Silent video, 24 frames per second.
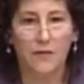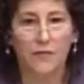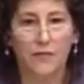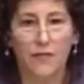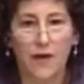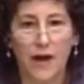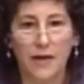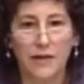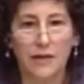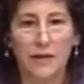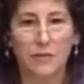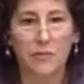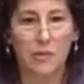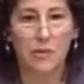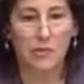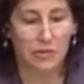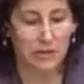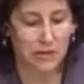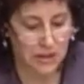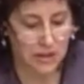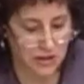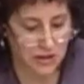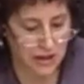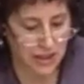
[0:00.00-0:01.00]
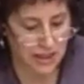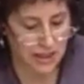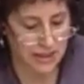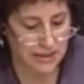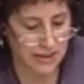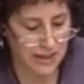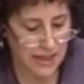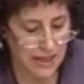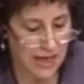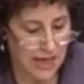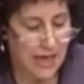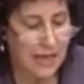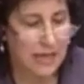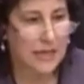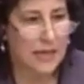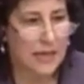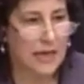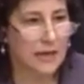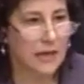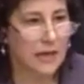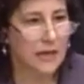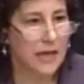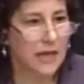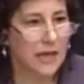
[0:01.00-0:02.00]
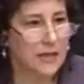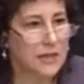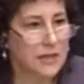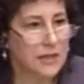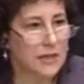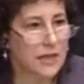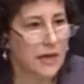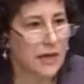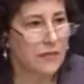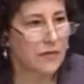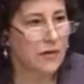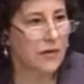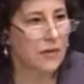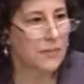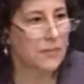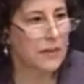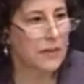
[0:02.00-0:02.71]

And finally, we would suggest that the legislative